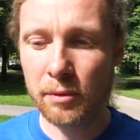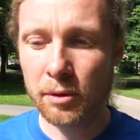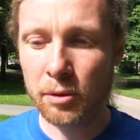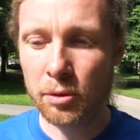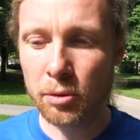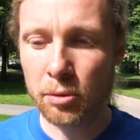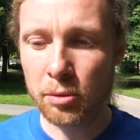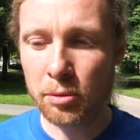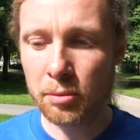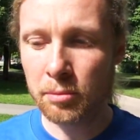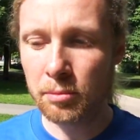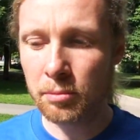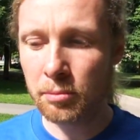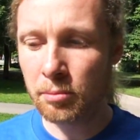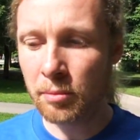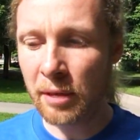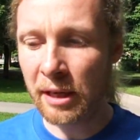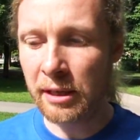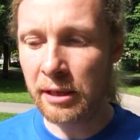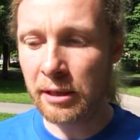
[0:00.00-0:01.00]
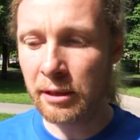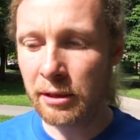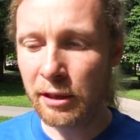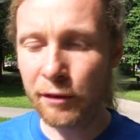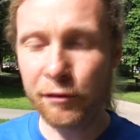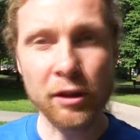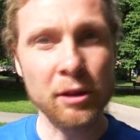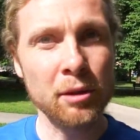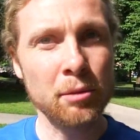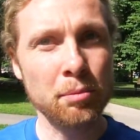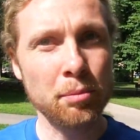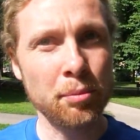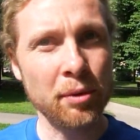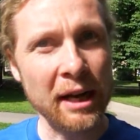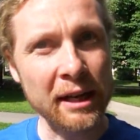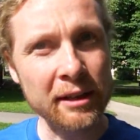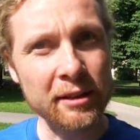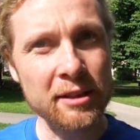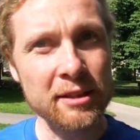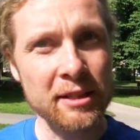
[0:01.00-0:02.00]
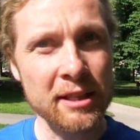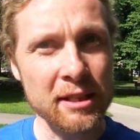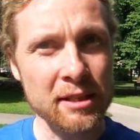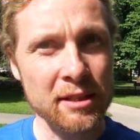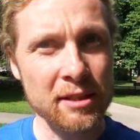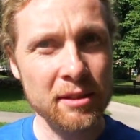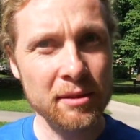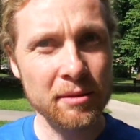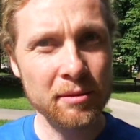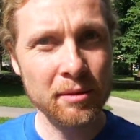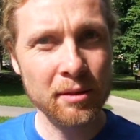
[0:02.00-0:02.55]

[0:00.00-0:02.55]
do many different practices.